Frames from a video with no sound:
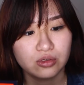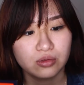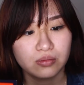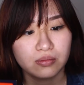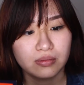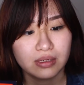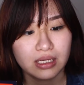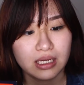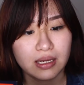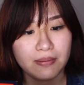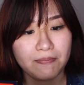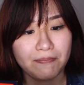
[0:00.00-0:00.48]
to
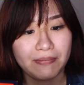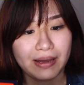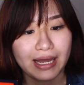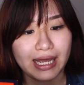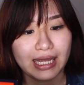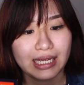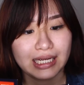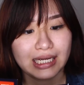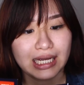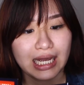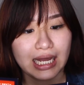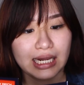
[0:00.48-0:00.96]
me
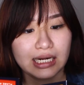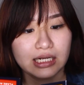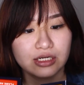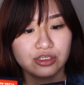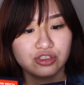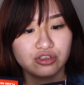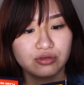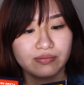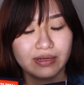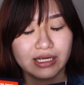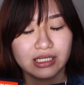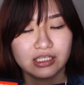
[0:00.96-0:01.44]
by
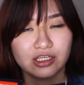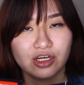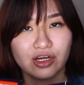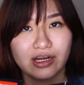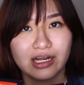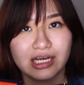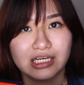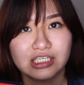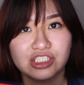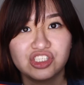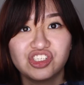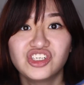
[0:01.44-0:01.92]

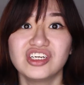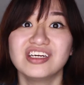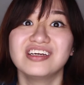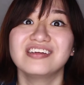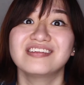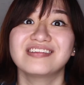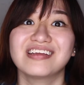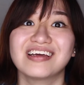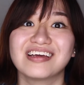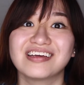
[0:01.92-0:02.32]
Kailijumei.SG.